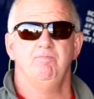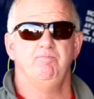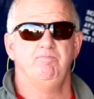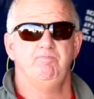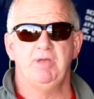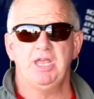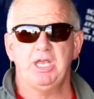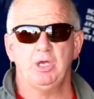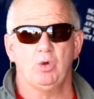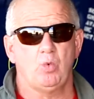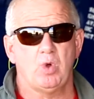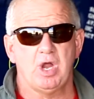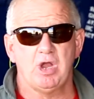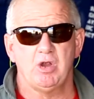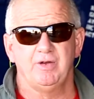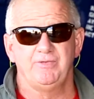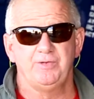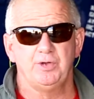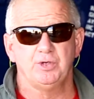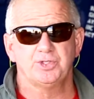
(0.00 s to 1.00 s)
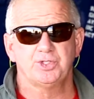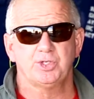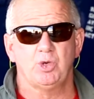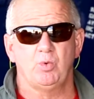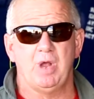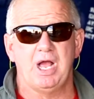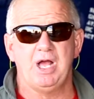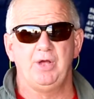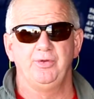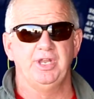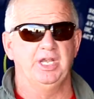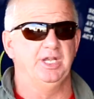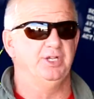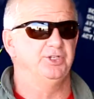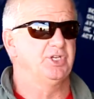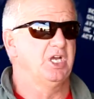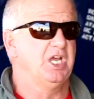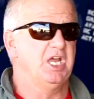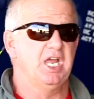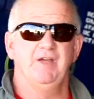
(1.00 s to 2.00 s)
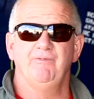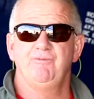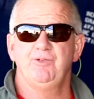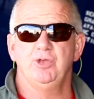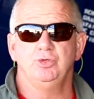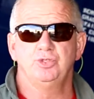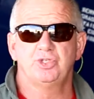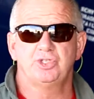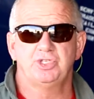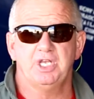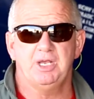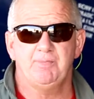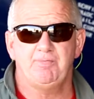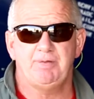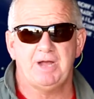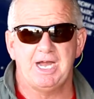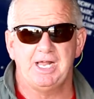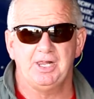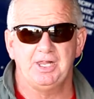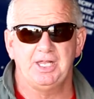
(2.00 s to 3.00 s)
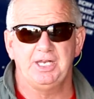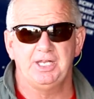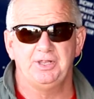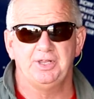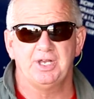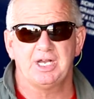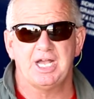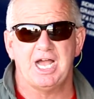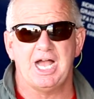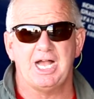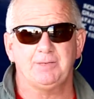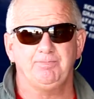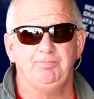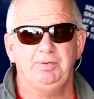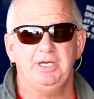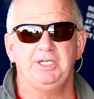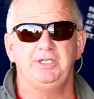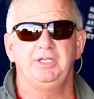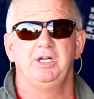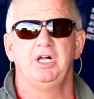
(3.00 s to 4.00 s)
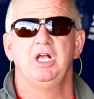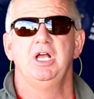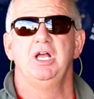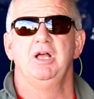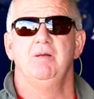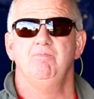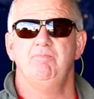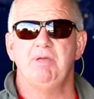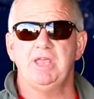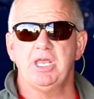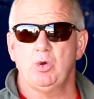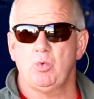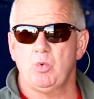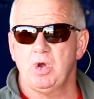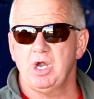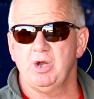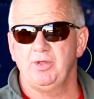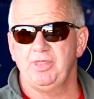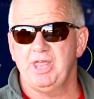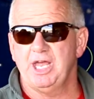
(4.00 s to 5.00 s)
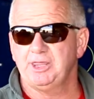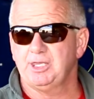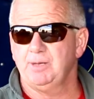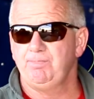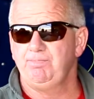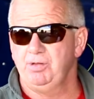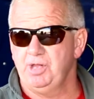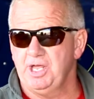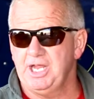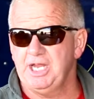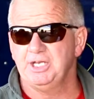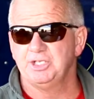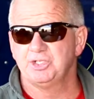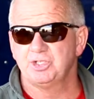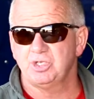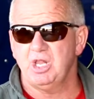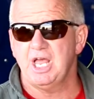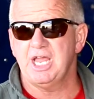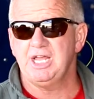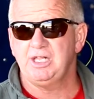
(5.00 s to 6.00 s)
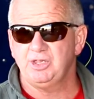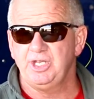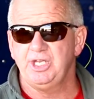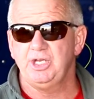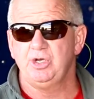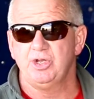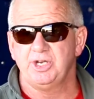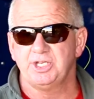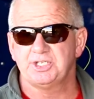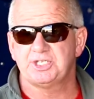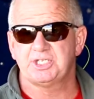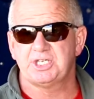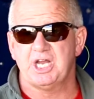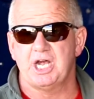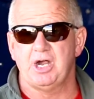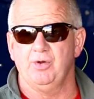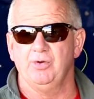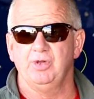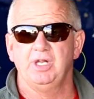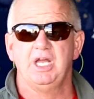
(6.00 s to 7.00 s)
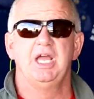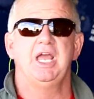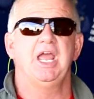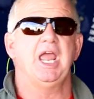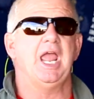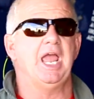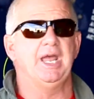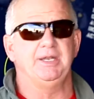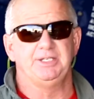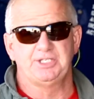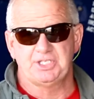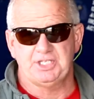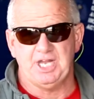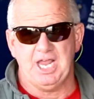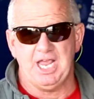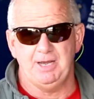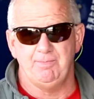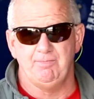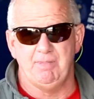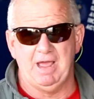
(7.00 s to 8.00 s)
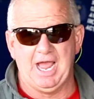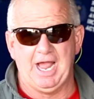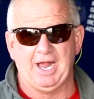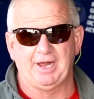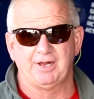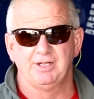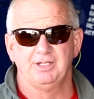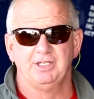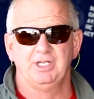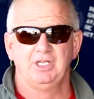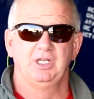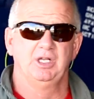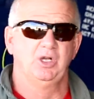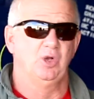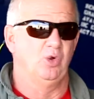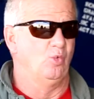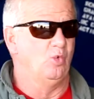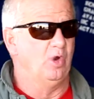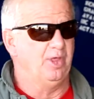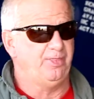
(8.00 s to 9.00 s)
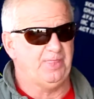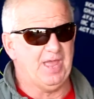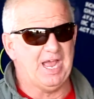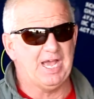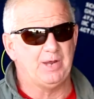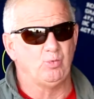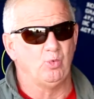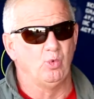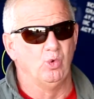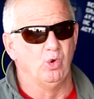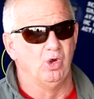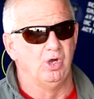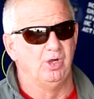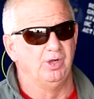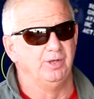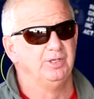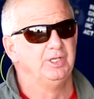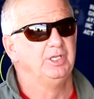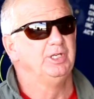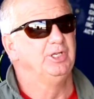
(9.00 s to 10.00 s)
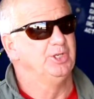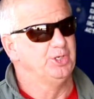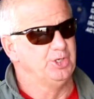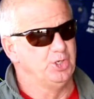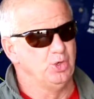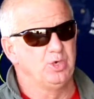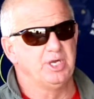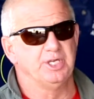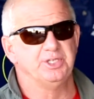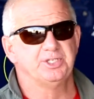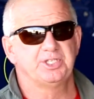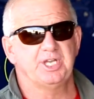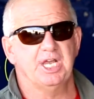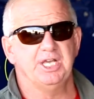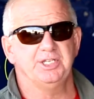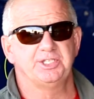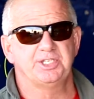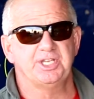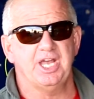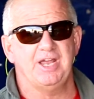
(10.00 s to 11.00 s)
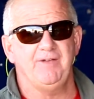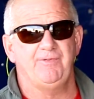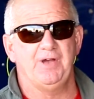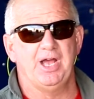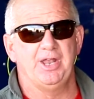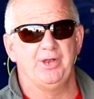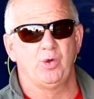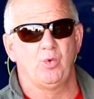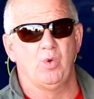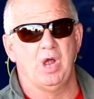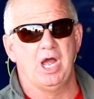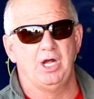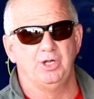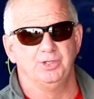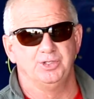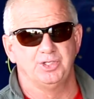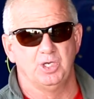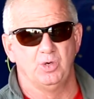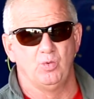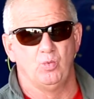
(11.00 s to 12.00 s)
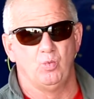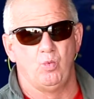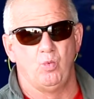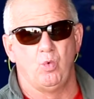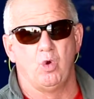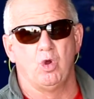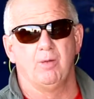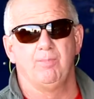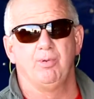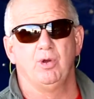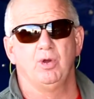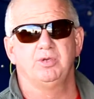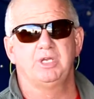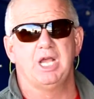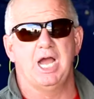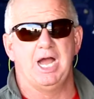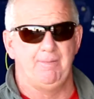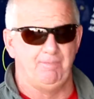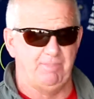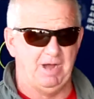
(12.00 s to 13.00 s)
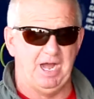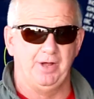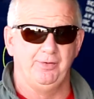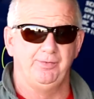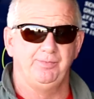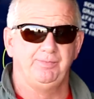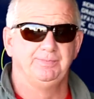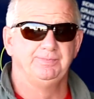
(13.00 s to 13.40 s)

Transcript: Be aware of your surroundings. If you see a pilot in the cockpit, be aware that the plane is likely going to start, and stand back. With that rule, you can stay safe on the grounds in Warbird compound.